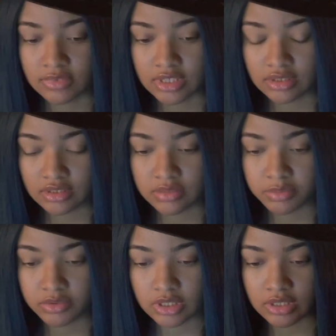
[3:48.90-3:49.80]
Not the
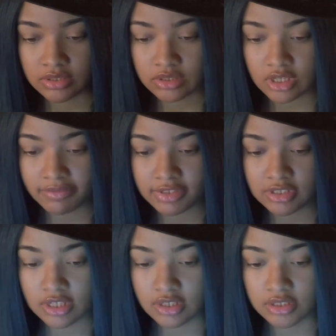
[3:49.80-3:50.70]
Spook House. It's not even
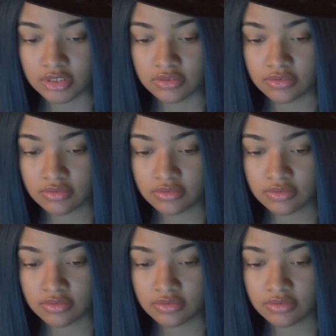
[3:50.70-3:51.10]
scary